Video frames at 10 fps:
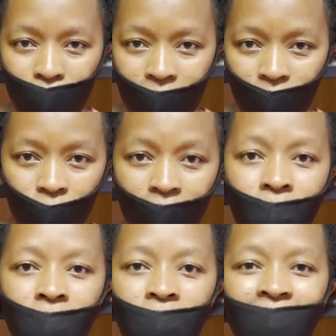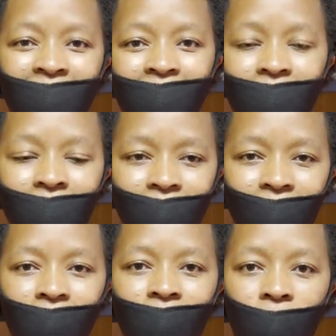Beswa, who is
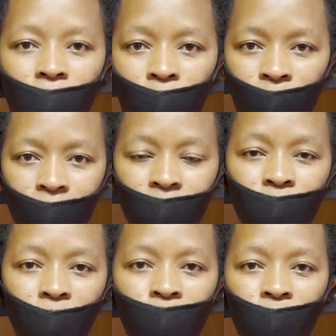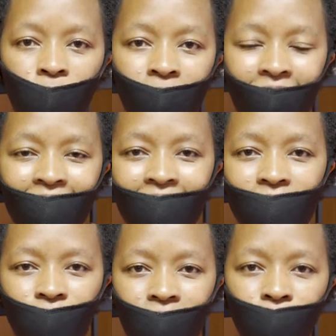interested in the innovation of locally
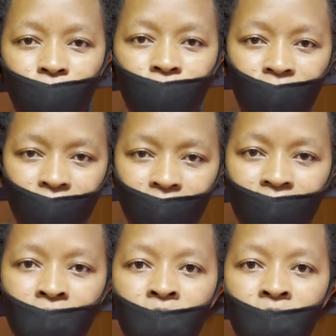available sources,